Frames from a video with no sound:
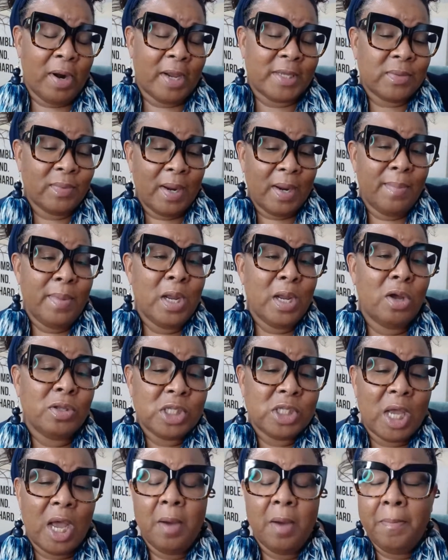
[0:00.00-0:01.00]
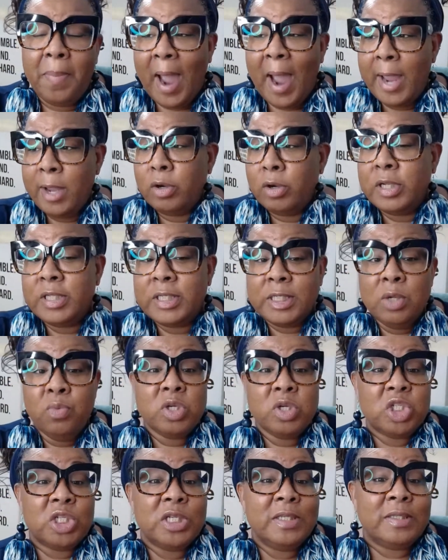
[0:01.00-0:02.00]
I said, well, let me go to her bio to see
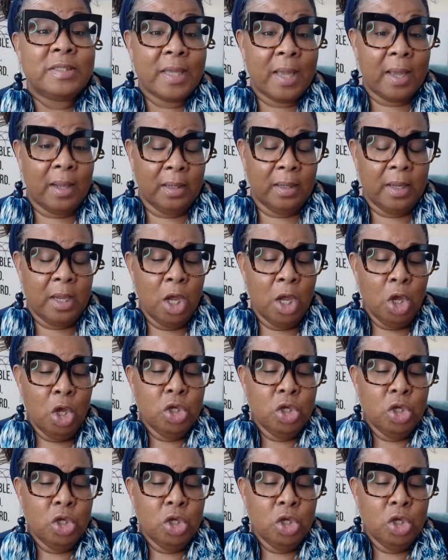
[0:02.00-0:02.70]
what she's selling.